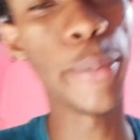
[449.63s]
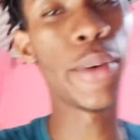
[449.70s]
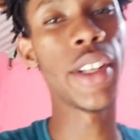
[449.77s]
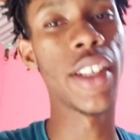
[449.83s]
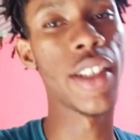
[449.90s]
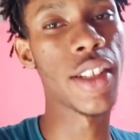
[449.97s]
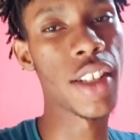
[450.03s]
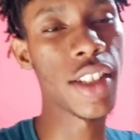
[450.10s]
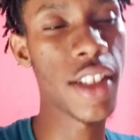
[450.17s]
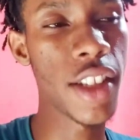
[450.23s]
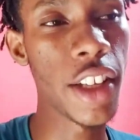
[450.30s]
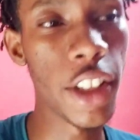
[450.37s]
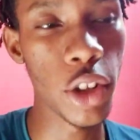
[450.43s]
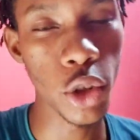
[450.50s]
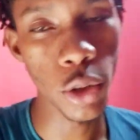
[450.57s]
please
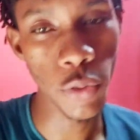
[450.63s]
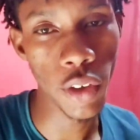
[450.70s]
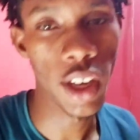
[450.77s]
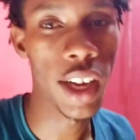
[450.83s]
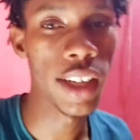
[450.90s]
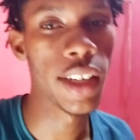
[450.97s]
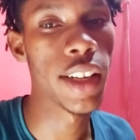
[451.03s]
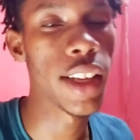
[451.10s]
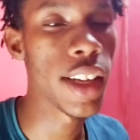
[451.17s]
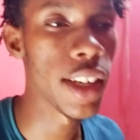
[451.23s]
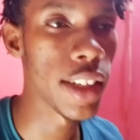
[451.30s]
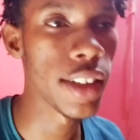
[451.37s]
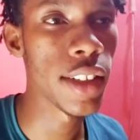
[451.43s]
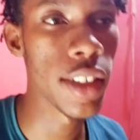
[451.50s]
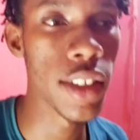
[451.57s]
stay tuned for all of the
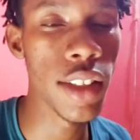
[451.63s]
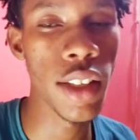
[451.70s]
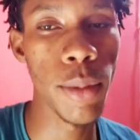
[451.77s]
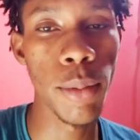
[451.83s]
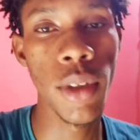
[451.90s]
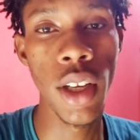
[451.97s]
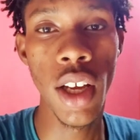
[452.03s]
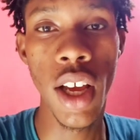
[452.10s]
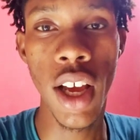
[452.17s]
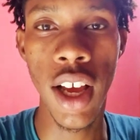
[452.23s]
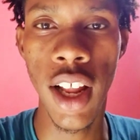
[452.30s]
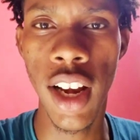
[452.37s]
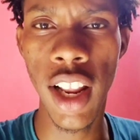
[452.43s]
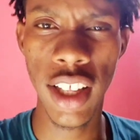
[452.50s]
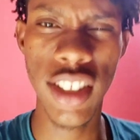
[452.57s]
content them
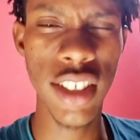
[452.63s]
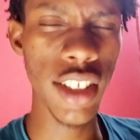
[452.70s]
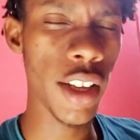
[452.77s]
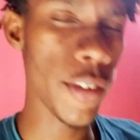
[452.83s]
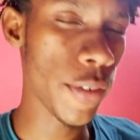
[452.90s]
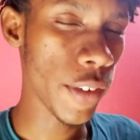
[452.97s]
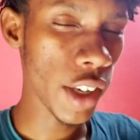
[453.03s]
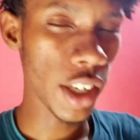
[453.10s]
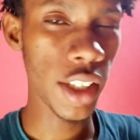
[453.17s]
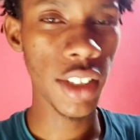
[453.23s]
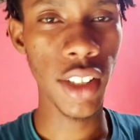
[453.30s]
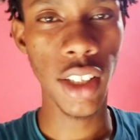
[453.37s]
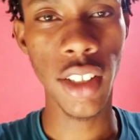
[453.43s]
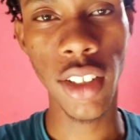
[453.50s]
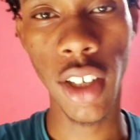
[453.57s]
lots of
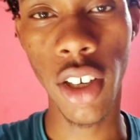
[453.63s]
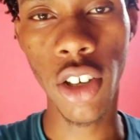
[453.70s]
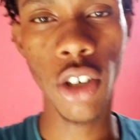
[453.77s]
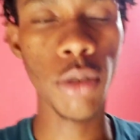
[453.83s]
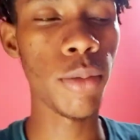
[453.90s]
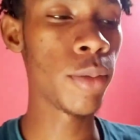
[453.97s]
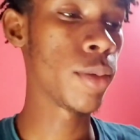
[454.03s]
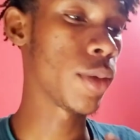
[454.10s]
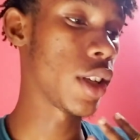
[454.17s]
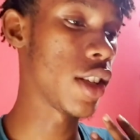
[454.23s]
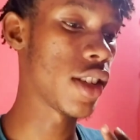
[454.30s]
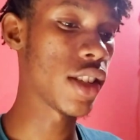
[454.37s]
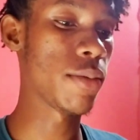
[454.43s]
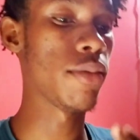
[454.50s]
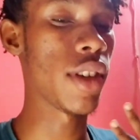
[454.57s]
content to come
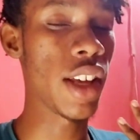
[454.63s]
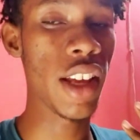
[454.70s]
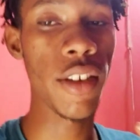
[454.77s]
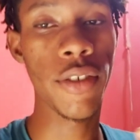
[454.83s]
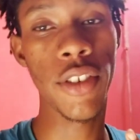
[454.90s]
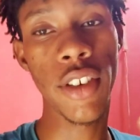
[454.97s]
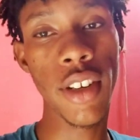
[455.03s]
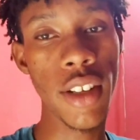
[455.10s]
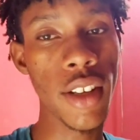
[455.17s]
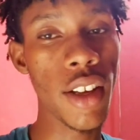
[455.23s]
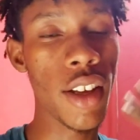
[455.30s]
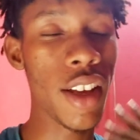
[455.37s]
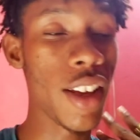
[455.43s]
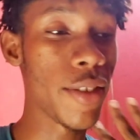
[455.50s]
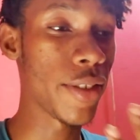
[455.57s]
me every day
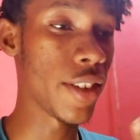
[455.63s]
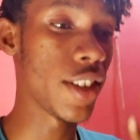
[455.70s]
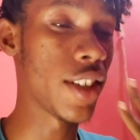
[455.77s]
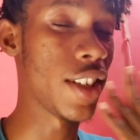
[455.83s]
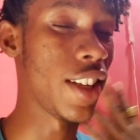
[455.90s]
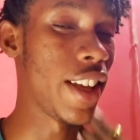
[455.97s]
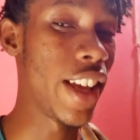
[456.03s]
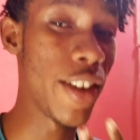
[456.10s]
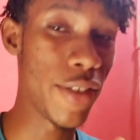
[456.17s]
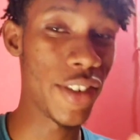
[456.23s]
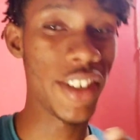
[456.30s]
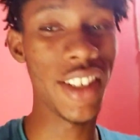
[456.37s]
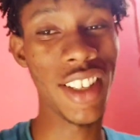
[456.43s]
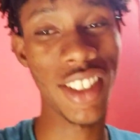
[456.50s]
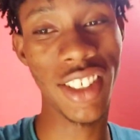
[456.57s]
every day every
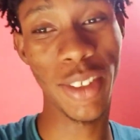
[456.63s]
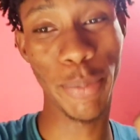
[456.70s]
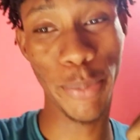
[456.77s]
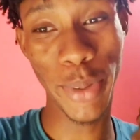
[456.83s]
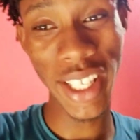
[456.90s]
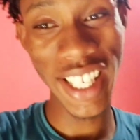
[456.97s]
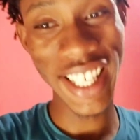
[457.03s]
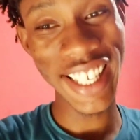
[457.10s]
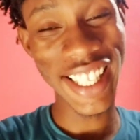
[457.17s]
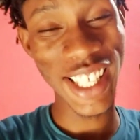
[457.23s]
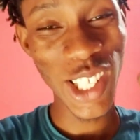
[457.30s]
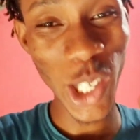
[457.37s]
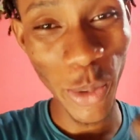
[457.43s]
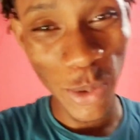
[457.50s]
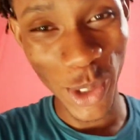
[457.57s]
day so please
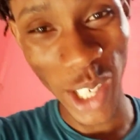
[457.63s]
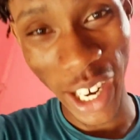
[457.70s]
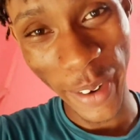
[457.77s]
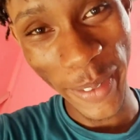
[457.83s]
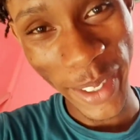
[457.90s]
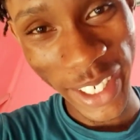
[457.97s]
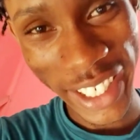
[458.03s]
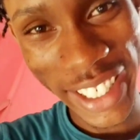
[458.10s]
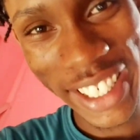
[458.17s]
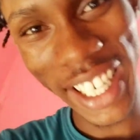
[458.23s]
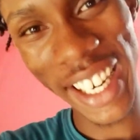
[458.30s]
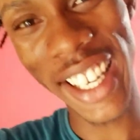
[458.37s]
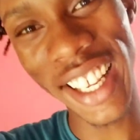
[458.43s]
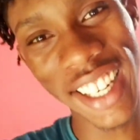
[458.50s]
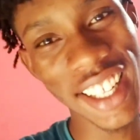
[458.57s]
subscribe to the
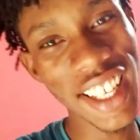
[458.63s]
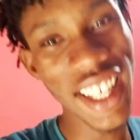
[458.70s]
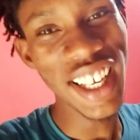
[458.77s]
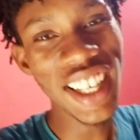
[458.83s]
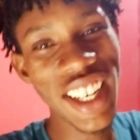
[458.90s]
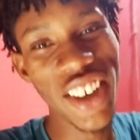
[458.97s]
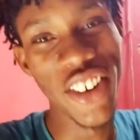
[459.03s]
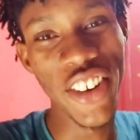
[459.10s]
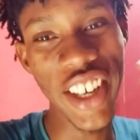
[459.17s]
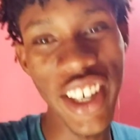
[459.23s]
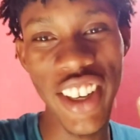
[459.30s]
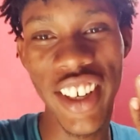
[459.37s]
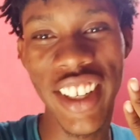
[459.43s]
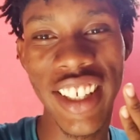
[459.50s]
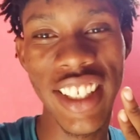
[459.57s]
channel Ring
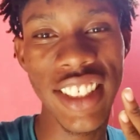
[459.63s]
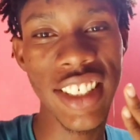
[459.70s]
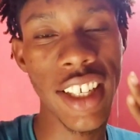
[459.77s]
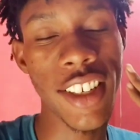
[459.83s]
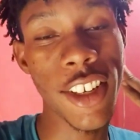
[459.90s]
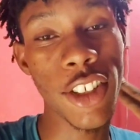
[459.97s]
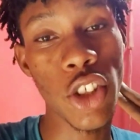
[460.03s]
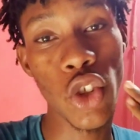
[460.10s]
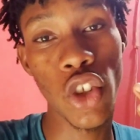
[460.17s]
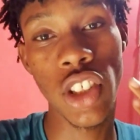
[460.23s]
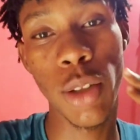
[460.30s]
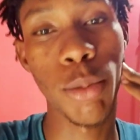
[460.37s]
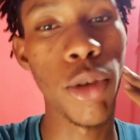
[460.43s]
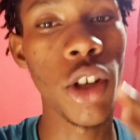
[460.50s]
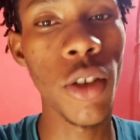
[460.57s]
ringo nation just know
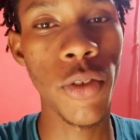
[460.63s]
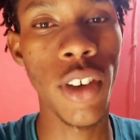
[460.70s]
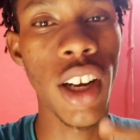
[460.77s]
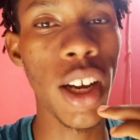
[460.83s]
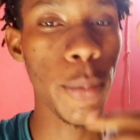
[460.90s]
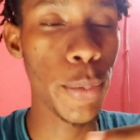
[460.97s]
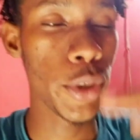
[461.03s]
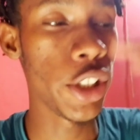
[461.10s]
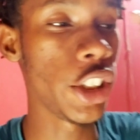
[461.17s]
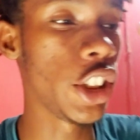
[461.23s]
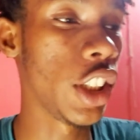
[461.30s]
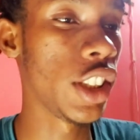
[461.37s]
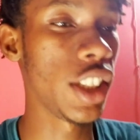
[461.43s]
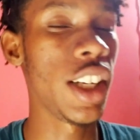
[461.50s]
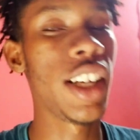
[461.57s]
some love and
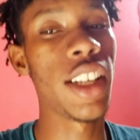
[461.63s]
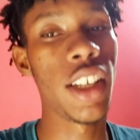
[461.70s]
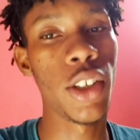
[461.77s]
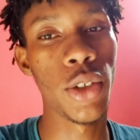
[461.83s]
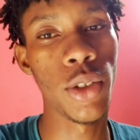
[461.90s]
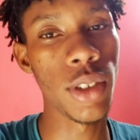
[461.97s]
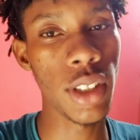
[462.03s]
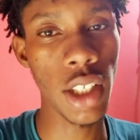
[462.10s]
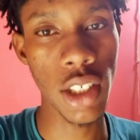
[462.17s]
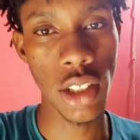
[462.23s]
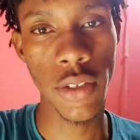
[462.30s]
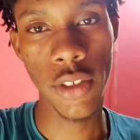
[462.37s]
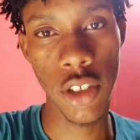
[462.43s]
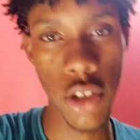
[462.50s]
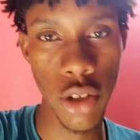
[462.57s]
appreciate all I know. thanks
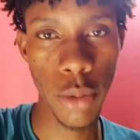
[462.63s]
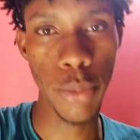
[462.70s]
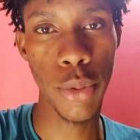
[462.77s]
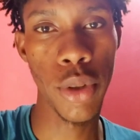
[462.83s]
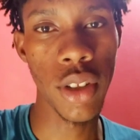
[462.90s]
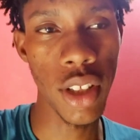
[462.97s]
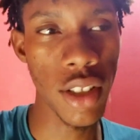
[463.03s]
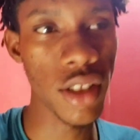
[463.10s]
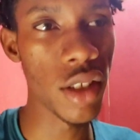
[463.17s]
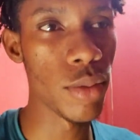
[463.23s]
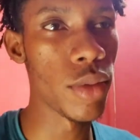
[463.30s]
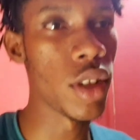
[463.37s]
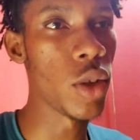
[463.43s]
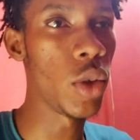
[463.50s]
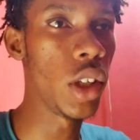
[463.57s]
for the support is
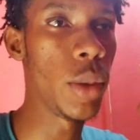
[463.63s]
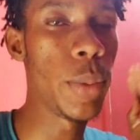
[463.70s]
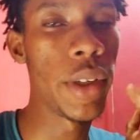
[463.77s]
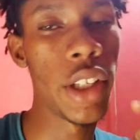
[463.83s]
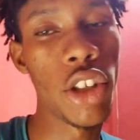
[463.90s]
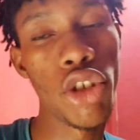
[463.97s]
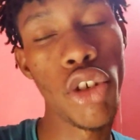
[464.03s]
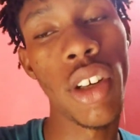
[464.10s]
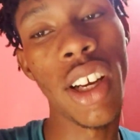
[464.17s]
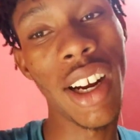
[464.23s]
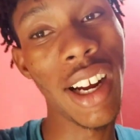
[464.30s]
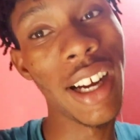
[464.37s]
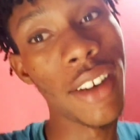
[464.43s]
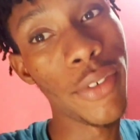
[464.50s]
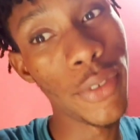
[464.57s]
me we're up on the road i
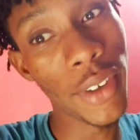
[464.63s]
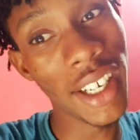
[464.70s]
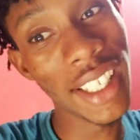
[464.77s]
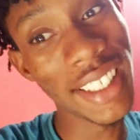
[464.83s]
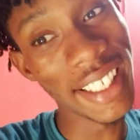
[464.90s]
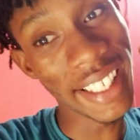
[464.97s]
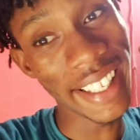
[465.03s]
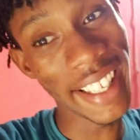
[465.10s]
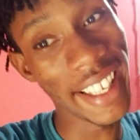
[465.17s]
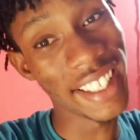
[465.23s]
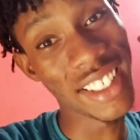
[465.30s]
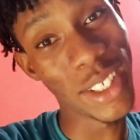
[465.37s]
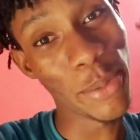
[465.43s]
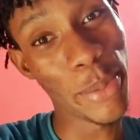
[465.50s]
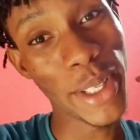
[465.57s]
got 40k
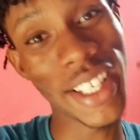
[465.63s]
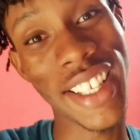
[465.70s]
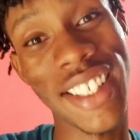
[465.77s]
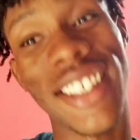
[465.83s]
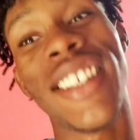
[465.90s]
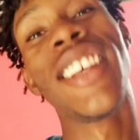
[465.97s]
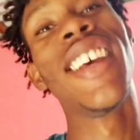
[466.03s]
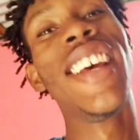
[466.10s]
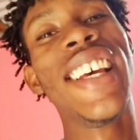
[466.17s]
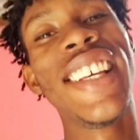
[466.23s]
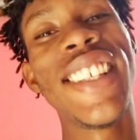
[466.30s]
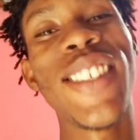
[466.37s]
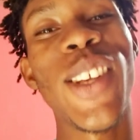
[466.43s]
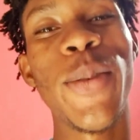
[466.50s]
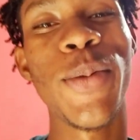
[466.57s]
so please
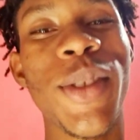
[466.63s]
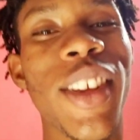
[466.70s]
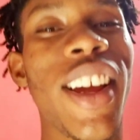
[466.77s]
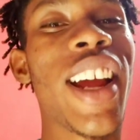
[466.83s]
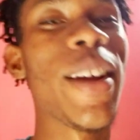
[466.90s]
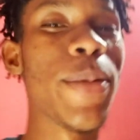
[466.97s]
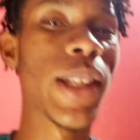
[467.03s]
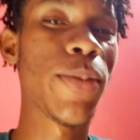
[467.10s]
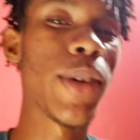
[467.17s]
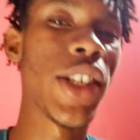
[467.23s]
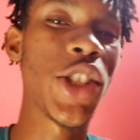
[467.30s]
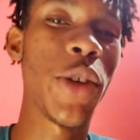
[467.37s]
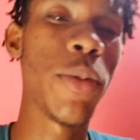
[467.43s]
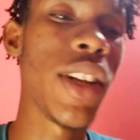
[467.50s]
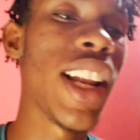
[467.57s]
subscribe smash
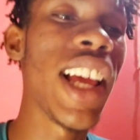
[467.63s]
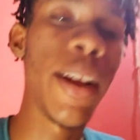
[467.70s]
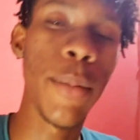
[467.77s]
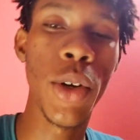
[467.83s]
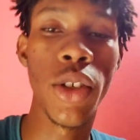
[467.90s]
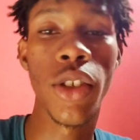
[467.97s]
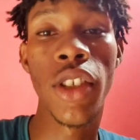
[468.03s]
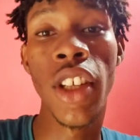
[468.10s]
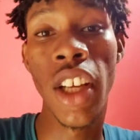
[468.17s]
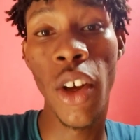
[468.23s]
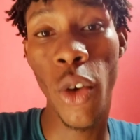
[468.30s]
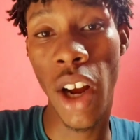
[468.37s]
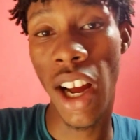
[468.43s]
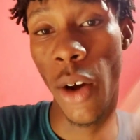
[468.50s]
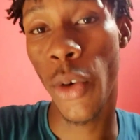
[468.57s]
up the like button
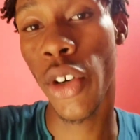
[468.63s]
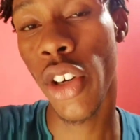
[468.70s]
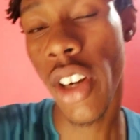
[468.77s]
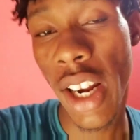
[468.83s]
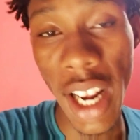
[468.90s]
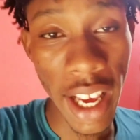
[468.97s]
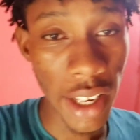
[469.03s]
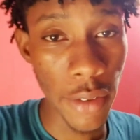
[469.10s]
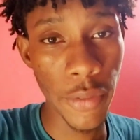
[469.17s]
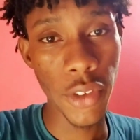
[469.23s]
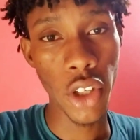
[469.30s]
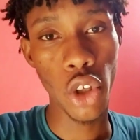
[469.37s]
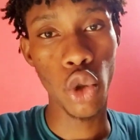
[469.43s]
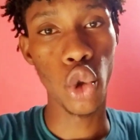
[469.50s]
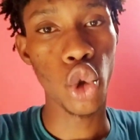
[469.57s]
because when you like the
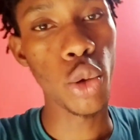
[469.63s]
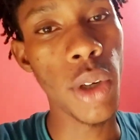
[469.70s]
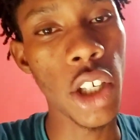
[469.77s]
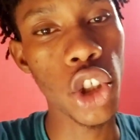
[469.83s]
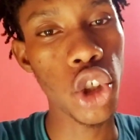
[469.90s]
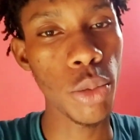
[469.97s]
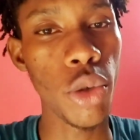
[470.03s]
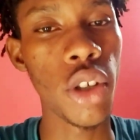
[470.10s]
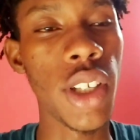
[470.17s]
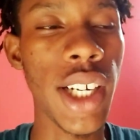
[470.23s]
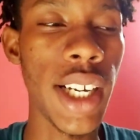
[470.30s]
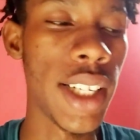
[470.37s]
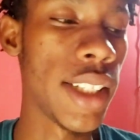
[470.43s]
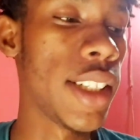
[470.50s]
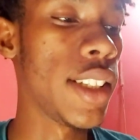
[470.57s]
video youtube i show out the
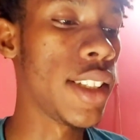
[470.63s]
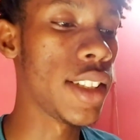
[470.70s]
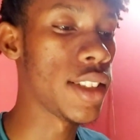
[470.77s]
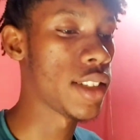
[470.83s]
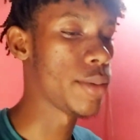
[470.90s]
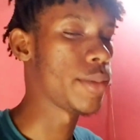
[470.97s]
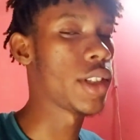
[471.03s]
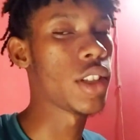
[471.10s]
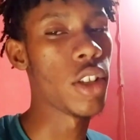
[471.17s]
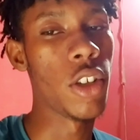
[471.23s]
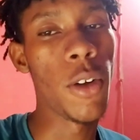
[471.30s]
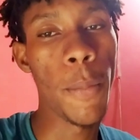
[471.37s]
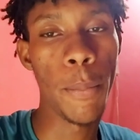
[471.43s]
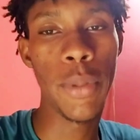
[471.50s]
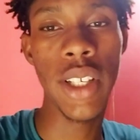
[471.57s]
content is me so
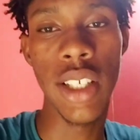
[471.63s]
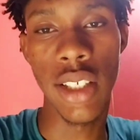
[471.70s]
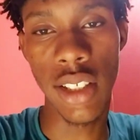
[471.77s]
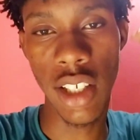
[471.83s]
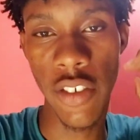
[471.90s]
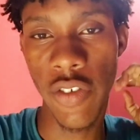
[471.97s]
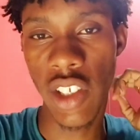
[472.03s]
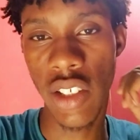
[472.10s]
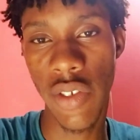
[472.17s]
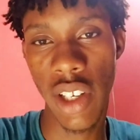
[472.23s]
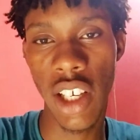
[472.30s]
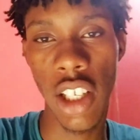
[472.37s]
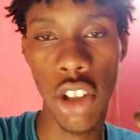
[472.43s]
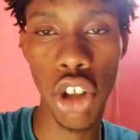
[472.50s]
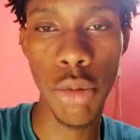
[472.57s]
please give this
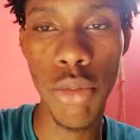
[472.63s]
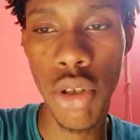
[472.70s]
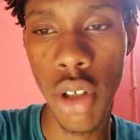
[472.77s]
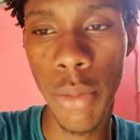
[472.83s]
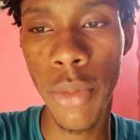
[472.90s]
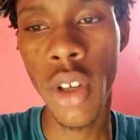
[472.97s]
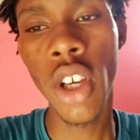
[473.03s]
video a thumbs up